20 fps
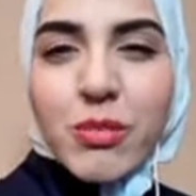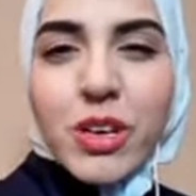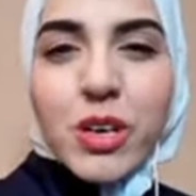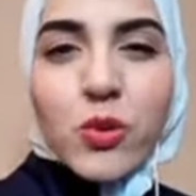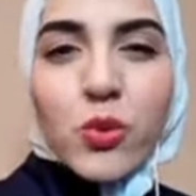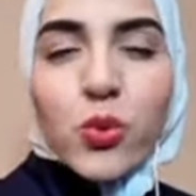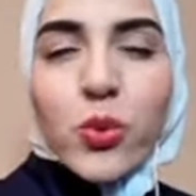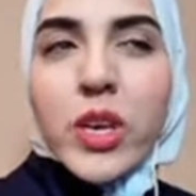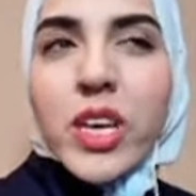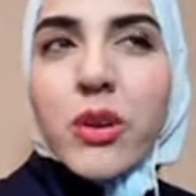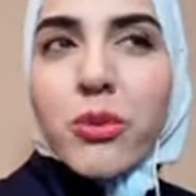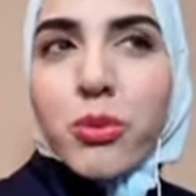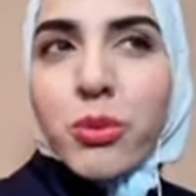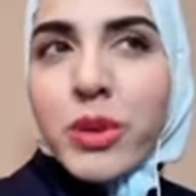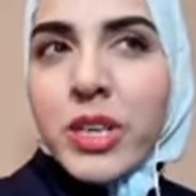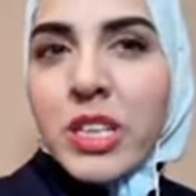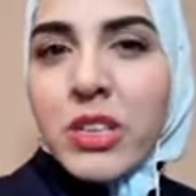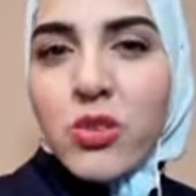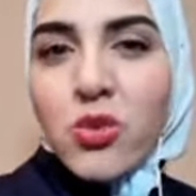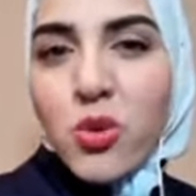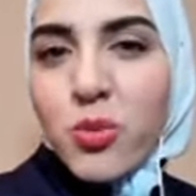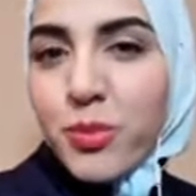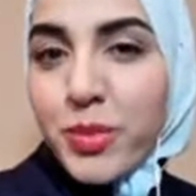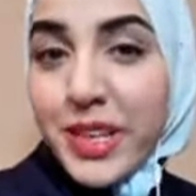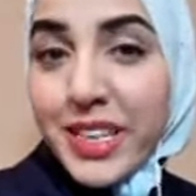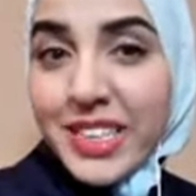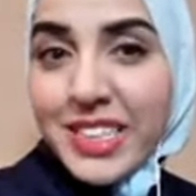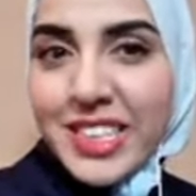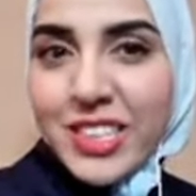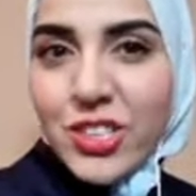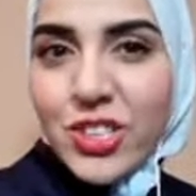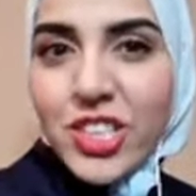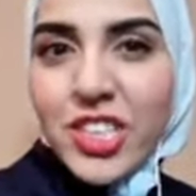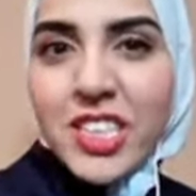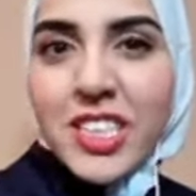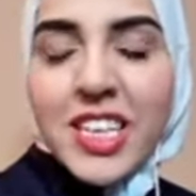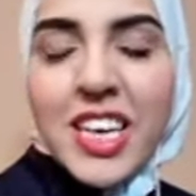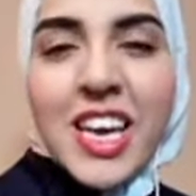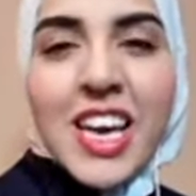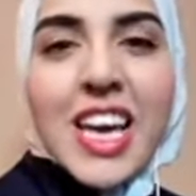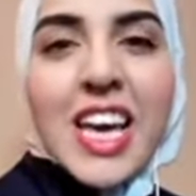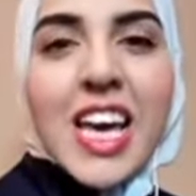but we really don't pay attention.